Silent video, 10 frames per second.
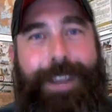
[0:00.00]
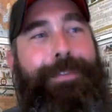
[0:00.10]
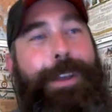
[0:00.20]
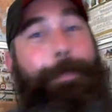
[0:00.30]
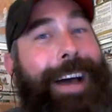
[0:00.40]

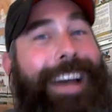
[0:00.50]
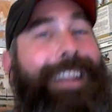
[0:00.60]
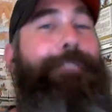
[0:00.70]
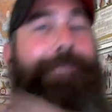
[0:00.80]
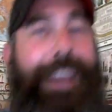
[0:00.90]
You plant
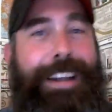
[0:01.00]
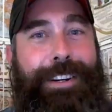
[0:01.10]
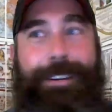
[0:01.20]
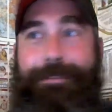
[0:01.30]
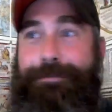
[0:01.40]
a
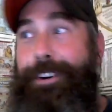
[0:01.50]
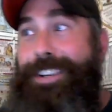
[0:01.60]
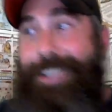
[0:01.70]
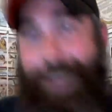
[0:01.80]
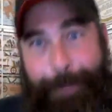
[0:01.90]
vineyard for
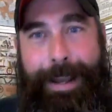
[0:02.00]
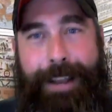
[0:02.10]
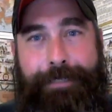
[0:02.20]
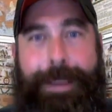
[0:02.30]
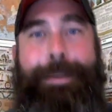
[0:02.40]
your
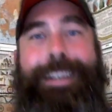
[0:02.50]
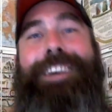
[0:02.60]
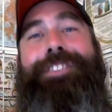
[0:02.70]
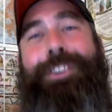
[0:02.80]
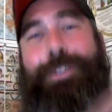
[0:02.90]
benefit
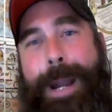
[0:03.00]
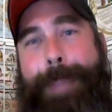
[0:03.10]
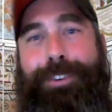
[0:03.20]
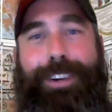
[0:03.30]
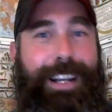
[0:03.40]
because the
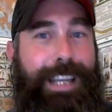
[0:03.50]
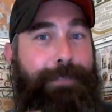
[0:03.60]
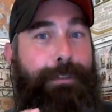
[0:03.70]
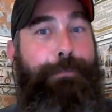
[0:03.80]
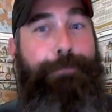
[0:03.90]
grapes are going to
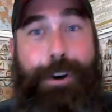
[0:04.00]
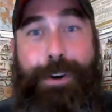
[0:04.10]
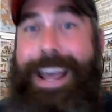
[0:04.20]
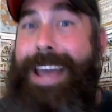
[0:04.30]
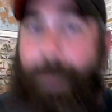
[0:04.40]
give you
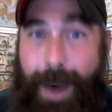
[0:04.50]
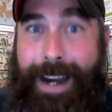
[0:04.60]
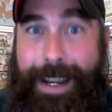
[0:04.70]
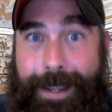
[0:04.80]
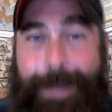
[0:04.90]
food and
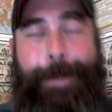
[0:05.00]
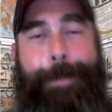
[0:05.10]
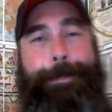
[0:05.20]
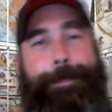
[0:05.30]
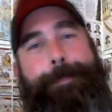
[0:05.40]
wine.
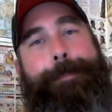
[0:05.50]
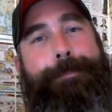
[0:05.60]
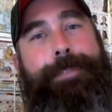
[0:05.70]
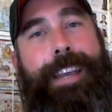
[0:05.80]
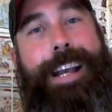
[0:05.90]

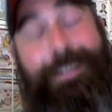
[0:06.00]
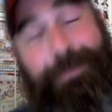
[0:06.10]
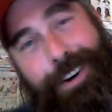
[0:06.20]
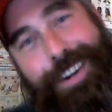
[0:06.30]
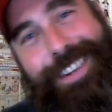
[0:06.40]
It's
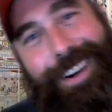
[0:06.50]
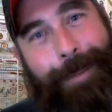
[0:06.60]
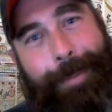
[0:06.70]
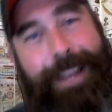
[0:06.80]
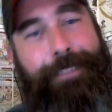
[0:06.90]
for
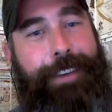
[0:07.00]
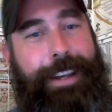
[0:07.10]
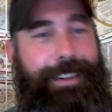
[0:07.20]
your benefit.